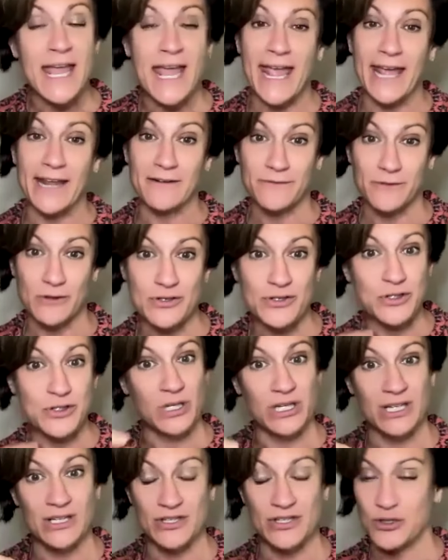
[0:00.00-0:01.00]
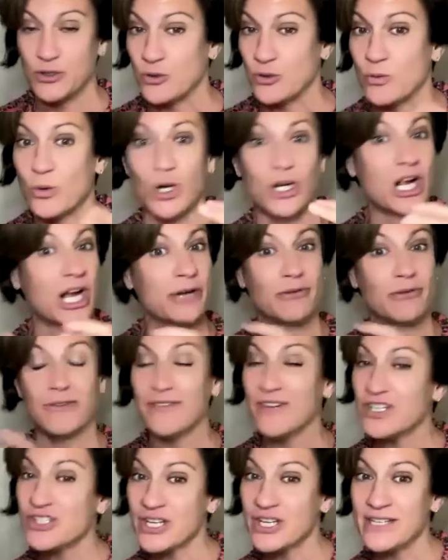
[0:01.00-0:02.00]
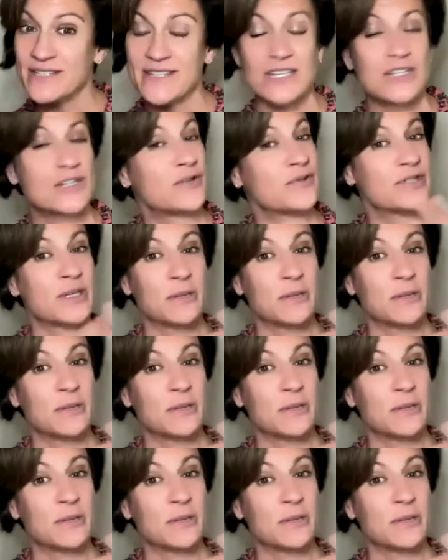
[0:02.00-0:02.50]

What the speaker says: and for students to work on revisions and do